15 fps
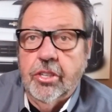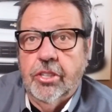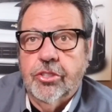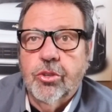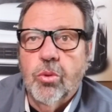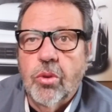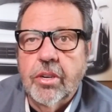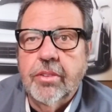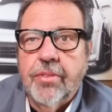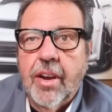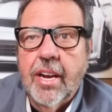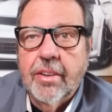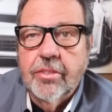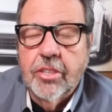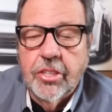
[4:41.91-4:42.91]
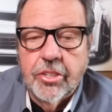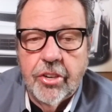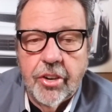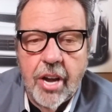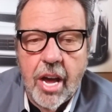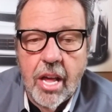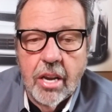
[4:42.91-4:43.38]
a
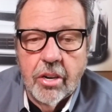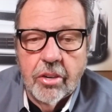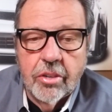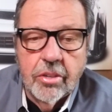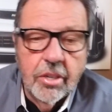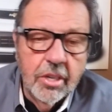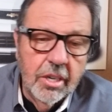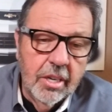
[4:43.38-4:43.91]
$2,500